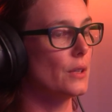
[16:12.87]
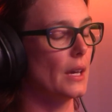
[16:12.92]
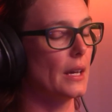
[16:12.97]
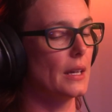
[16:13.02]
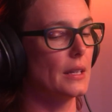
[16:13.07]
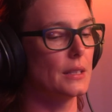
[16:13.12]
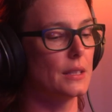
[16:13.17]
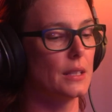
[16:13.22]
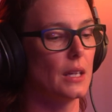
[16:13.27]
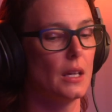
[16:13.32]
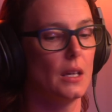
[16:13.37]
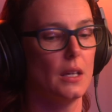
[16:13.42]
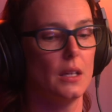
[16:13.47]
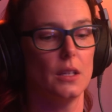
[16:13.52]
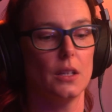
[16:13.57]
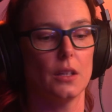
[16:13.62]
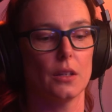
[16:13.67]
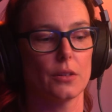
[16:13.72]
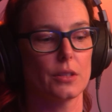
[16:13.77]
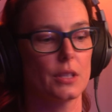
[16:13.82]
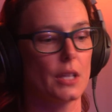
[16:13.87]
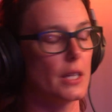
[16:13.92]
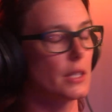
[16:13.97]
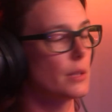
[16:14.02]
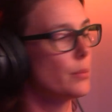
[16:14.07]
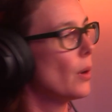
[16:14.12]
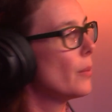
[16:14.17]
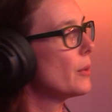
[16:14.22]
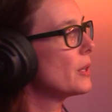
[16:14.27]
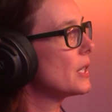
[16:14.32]
There's,
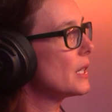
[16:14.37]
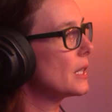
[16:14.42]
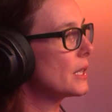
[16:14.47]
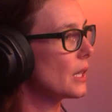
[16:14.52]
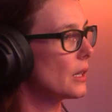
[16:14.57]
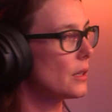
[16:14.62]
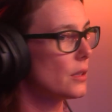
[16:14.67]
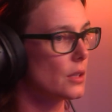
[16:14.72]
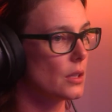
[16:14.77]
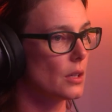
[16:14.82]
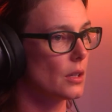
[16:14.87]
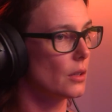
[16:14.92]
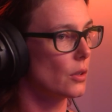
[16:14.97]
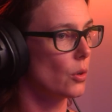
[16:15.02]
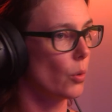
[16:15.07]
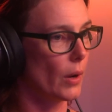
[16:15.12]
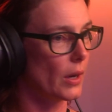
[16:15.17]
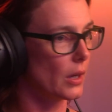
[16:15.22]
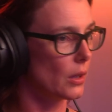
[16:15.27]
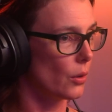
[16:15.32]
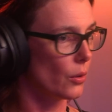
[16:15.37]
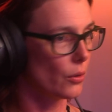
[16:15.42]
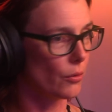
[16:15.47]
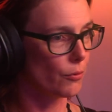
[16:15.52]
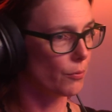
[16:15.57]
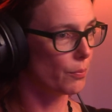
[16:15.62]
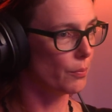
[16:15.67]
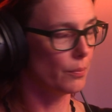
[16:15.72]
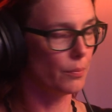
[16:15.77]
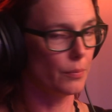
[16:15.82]
seismometers under quite a lot
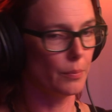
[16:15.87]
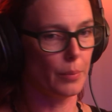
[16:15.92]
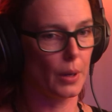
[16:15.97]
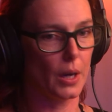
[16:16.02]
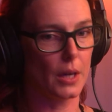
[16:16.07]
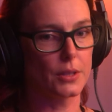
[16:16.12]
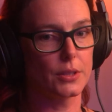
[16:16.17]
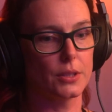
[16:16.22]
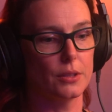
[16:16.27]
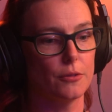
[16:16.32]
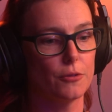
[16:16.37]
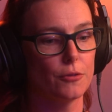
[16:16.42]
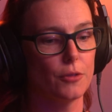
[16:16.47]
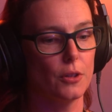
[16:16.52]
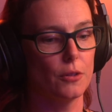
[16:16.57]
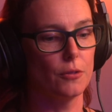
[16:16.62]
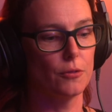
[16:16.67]
of parts of